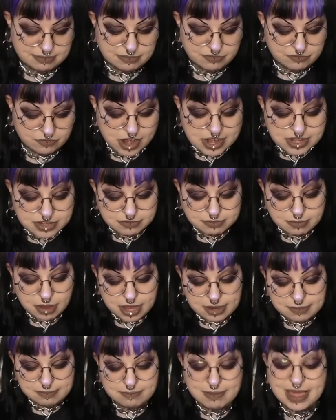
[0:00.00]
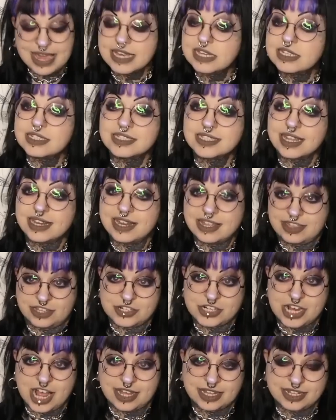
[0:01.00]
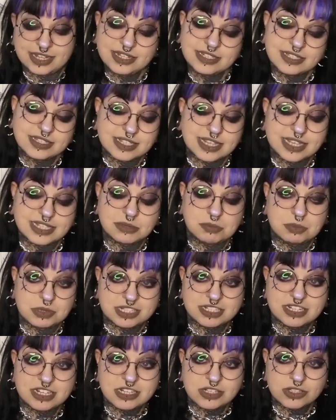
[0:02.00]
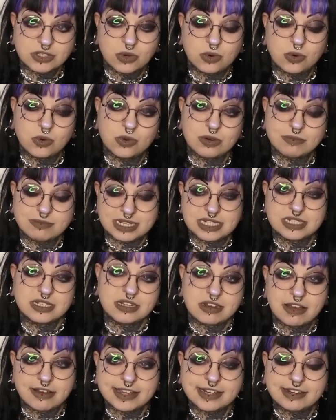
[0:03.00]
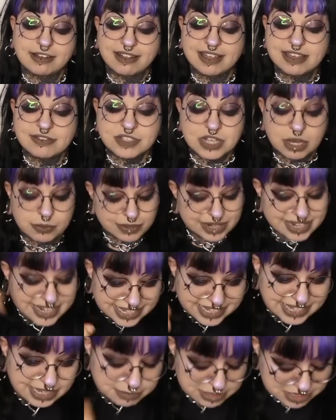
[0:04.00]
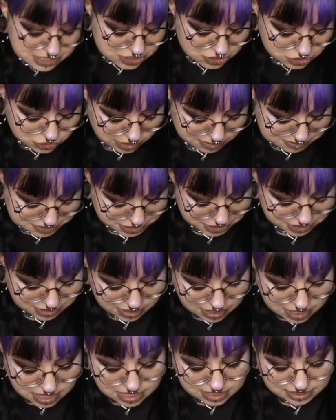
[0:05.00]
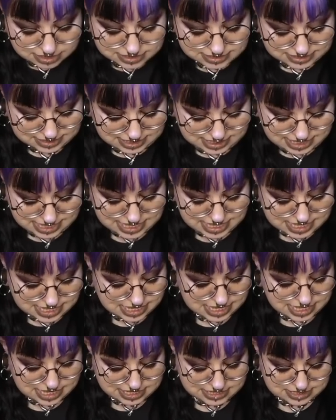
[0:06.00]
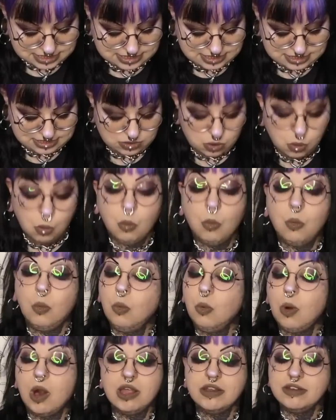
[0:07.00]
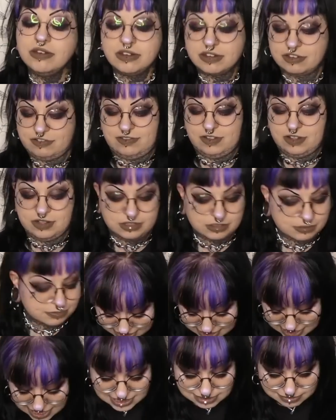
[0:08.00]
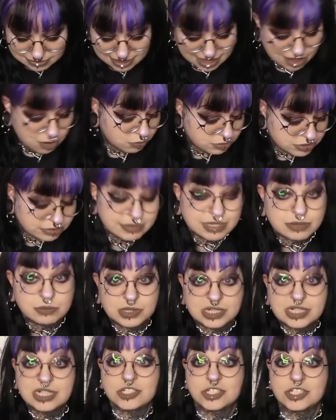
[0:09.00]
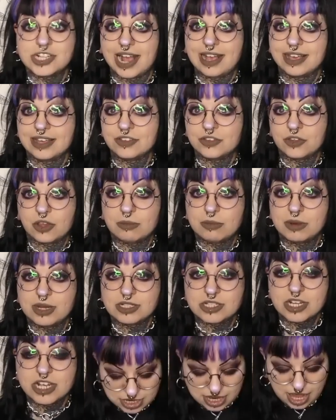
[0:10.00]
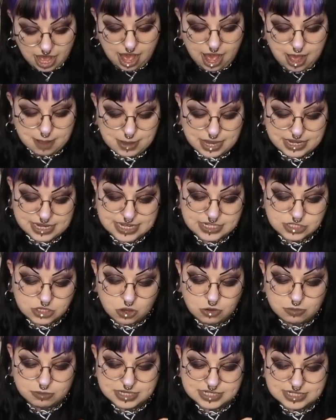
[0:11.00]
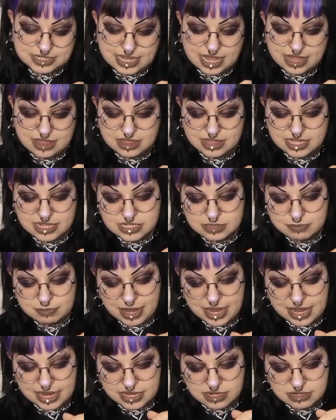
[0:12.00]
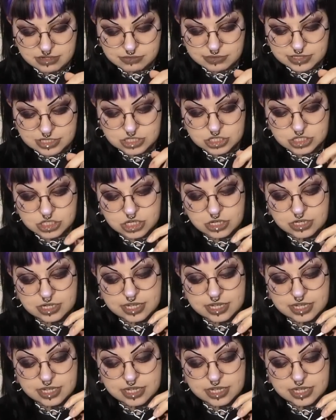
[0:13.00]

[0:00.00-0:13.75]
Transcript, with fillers: A friend of mine makes leather jackets. He has a business called Mr. Nine Lives. I will link him in the description because he is wonderful. He has helped me with this jacket so much, and he told me to get this paint, which I